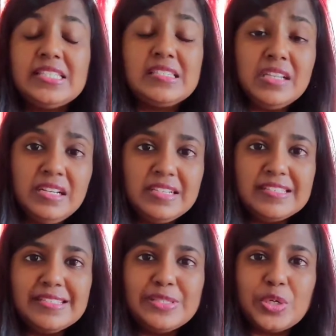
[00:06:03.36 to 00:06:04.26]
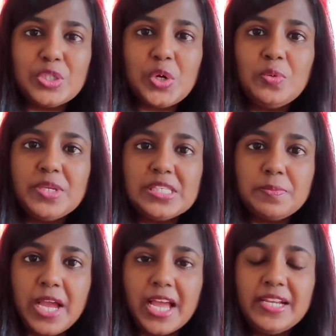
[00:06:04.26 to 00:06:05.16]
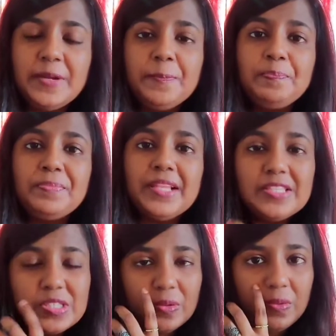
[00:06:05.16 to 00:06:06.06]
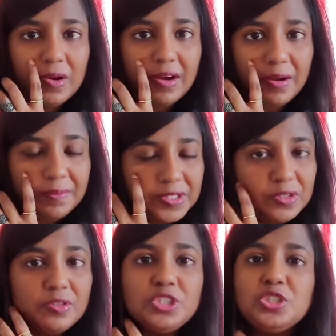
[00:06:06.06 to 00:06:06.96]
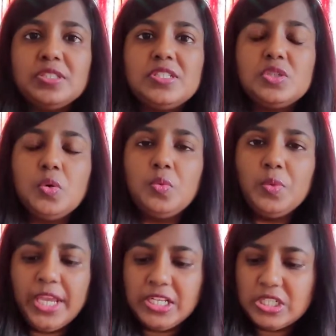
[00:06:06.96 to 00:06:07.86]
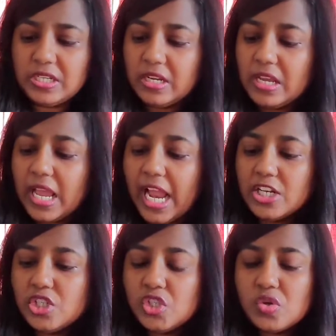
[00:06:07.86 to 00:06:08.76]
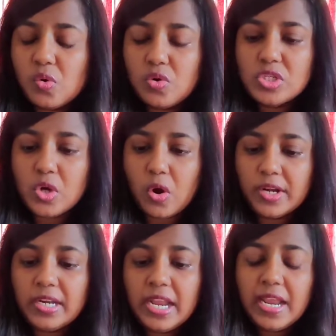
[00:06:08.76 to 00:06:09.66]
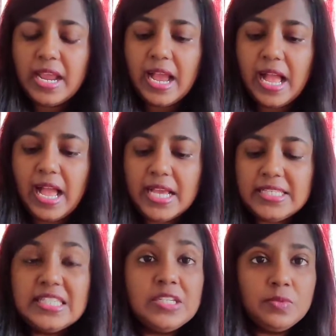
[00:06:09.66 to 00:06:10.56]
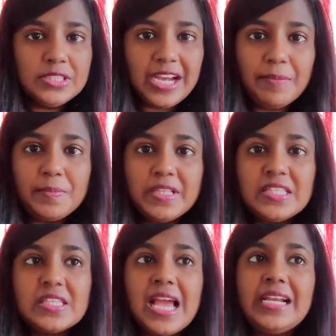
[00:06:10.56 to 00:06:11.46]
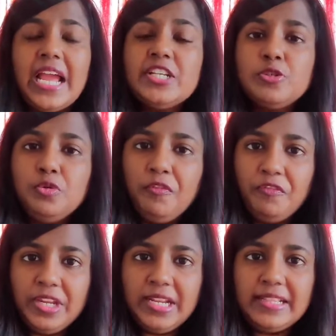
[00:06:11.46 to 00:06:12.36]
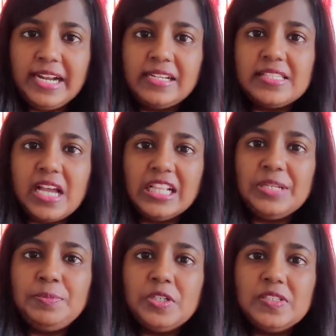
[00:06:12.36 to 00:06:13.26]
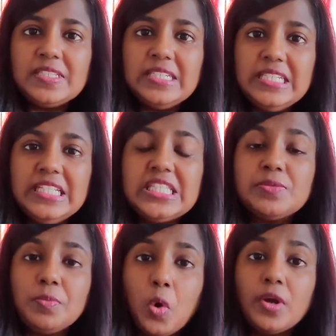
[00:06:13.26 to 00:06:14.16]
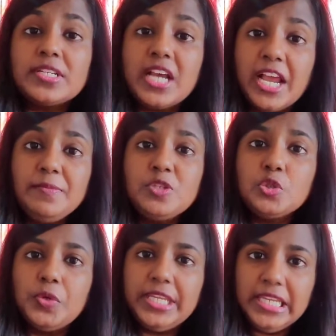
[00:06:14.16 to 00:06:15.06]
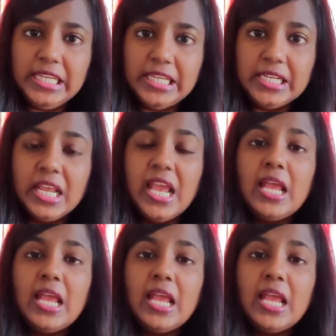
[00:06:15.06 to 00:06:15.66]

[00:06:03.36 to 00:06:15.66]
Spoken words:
stillness is not always bad. So just wait and just hold on and see what happens. And I do feel that this other person needs more time to heal,